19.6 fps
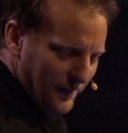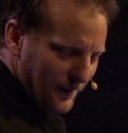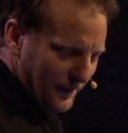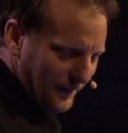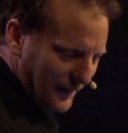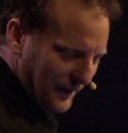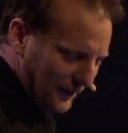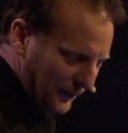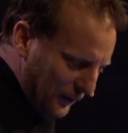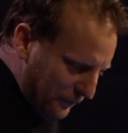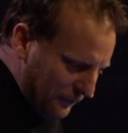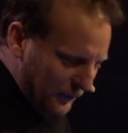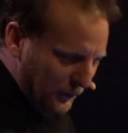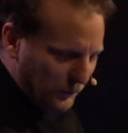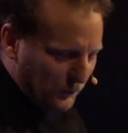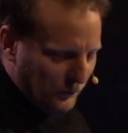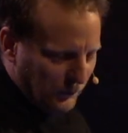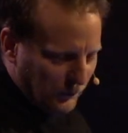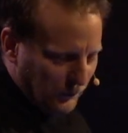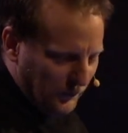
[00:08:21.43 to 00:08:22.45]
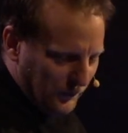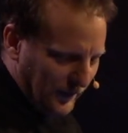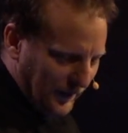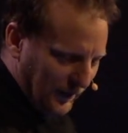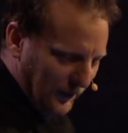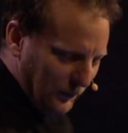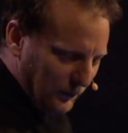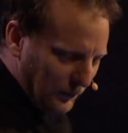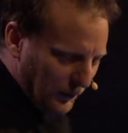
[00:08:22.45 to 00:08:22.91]
I love you too.
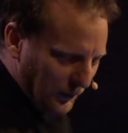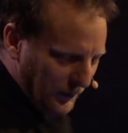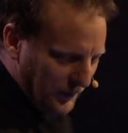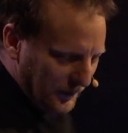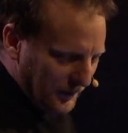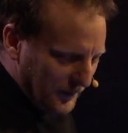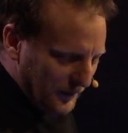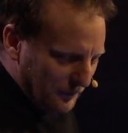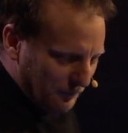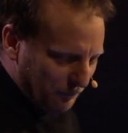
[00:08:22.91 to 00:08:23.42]
Thank you, Claudia.